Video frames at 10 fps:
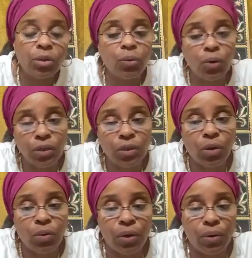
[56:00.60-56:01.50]
to what's
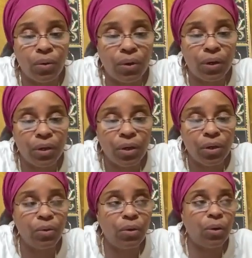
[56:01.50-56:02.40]
going on.
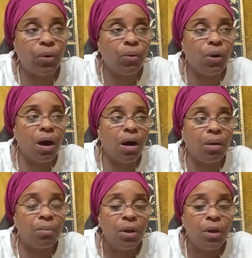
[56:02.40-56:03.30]

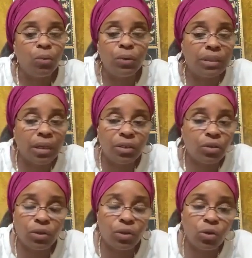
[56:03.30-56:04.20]
We
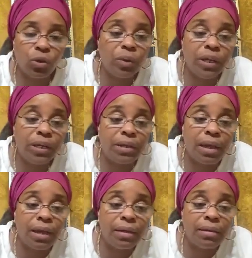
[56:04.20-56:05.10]
touched on so many
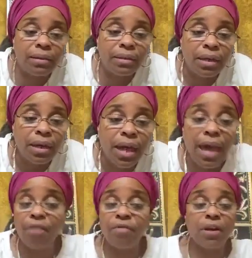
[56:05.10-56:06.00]
things
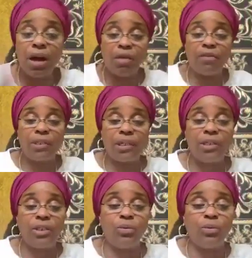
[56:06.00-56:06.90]
having a
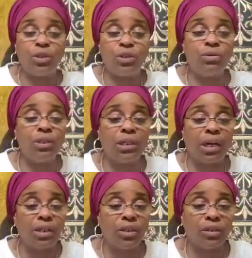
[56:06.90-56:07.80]
conversation with you,
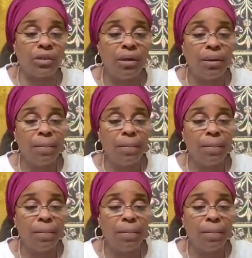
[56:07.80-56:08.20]
Natasha.